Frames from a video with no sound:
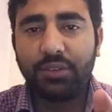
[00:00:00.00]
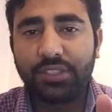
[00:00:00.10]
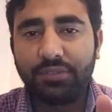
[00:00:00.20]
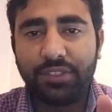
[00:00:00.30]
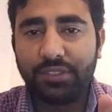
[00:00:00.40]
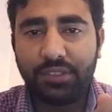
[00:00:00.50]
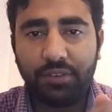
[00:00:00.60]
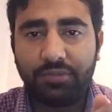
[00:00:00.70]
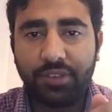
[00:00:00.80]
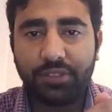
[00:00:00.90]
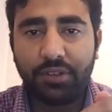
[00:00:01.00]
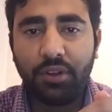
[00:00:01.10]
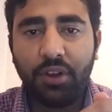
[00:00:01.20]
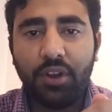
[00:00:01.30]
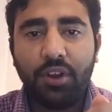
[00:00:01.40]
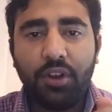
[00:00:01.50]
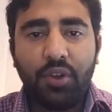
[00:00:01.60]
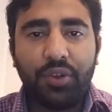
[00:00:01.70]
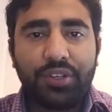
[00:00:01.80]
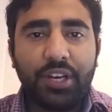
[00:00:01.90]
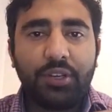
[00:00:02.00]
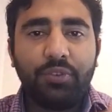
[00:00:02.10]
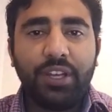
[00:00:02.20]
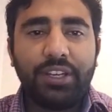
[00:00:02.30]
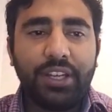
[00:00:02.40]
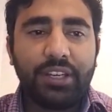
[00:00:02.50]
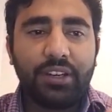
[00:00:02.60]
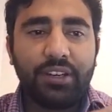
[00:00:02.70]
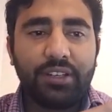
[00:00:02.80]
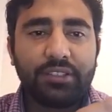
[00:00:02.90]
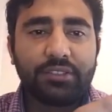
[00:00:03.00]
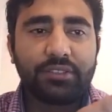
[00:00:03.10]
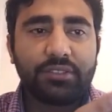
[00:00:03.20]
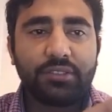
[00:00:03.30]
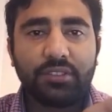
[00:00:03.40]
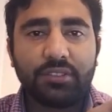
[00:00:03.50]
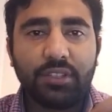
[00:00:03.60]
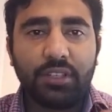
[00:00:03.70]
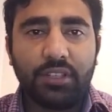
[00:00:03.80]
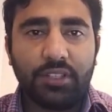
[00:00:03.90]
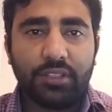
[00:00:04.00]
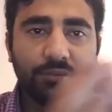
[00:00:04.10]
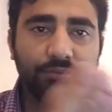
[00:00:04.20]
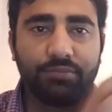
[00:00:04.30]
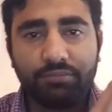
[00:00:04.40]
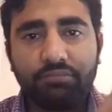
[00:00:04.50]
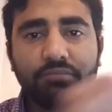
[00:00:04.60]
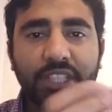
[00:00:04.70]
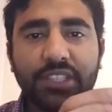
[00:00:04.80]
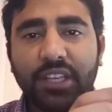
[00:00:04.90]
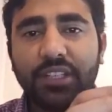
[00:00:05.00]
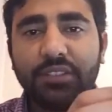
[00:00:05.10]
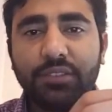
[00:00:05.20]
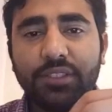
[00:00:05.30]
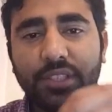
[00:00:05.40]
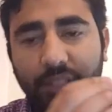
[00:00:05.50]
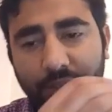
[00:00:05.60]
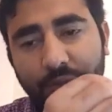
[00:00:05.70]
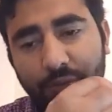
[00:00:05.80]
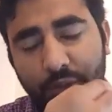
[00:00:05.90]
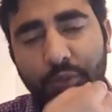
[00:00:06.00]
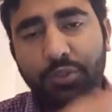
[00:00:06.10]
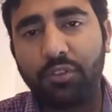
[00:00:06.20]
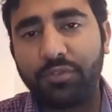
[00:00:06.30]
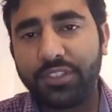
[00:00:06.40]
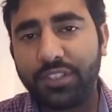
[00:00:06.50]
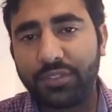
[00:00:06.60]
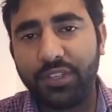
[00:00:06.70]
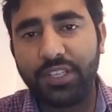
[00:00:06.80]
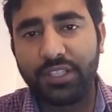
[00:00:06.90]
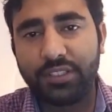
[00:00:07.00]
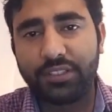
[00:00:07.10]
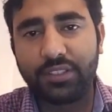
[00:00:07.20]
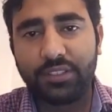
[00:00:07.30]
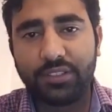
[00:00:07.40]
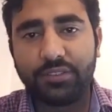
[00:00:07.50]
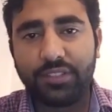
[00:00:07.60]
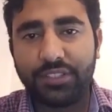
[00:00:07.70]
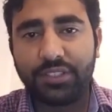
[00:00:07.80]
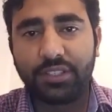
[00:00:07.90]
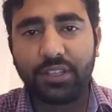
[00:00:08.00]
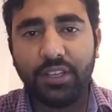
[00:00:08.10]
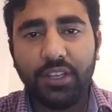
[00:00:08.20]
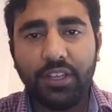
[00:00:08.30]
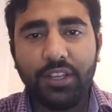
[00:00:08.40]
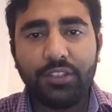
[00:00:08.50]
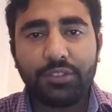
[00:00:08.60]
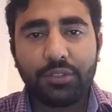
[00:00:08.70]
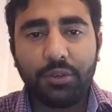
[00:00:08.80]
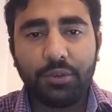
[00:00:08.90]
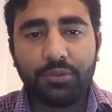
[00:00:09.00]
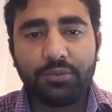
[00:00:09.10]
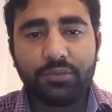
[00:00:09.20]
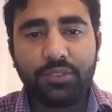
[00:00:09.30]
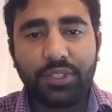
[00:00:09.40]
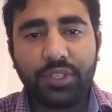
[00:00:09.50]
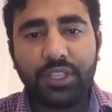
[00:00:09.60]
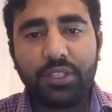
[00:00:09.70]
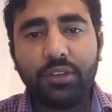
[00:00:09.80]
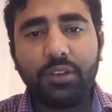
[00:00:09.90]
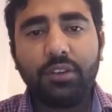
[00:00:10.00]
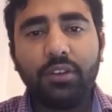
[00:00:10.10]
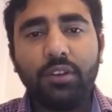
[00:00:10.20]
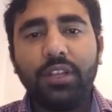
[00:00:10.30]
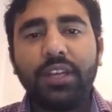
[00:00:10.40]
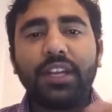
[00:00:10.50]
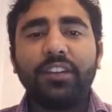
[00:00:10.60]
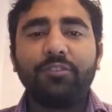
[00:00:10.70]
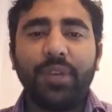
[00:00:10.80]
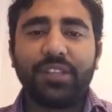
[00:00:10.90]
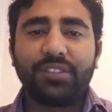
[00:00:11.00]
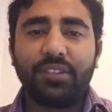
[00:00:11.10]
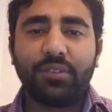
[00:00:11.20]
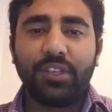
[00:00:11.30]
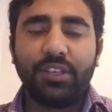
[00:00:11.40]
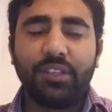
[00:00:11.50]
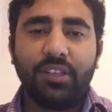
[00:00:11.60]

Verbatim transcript: was different software. So we try to validate our uh, design using like through softwares as well as uh, testing. So you need that kind of mindset. Okay,